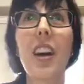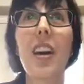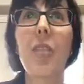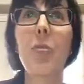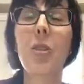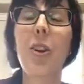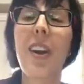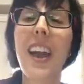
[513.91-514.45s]

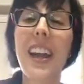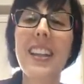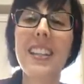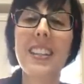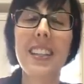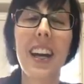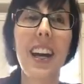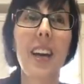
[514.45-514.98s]
with our
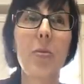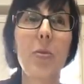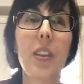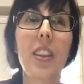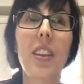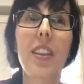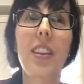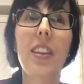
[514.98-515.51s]
hands tied with
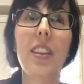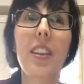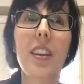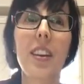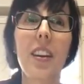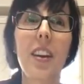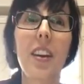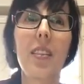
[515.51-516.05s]

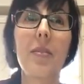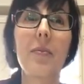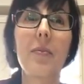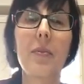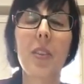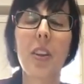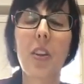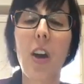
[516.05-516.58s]
the
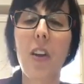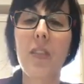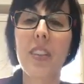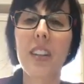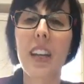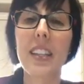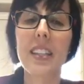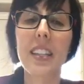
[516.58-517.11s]

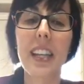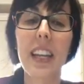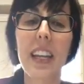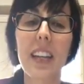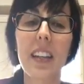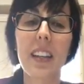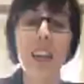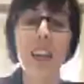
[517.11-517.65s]

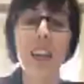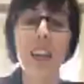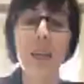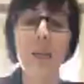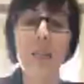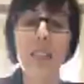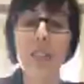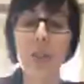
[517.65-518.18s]

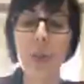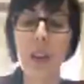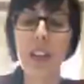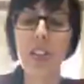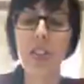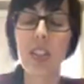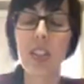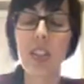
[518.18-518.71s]
COVID-19
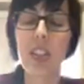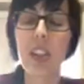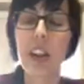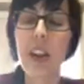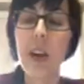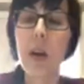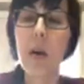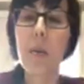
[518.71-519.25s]
situation.
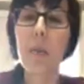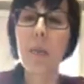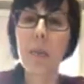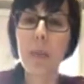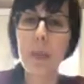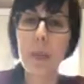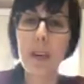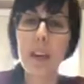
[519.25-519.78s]

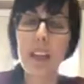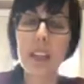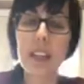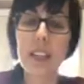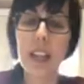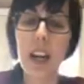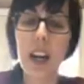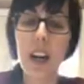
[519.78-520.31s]

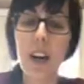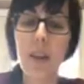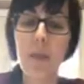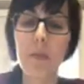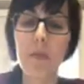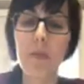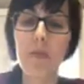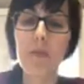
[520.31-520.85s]
But
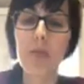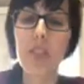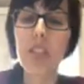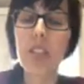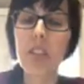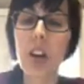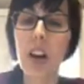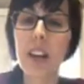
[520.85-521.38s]

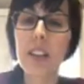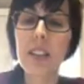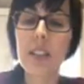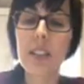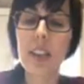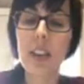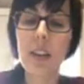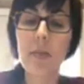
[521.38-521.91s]
just thoughts.
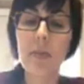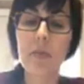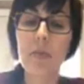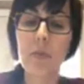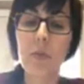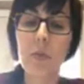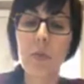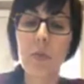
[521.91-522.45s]

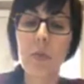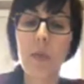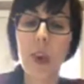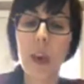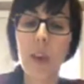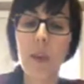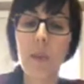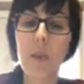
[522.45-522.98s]

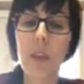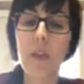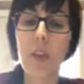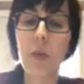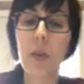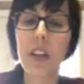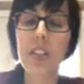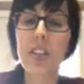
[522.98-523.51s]
If
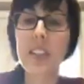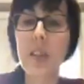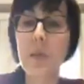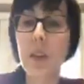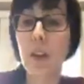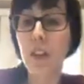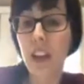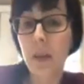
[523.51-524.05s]
you want to just give me
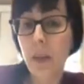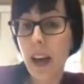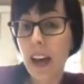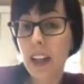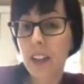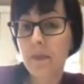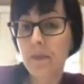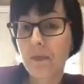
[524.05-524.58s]
your feedback,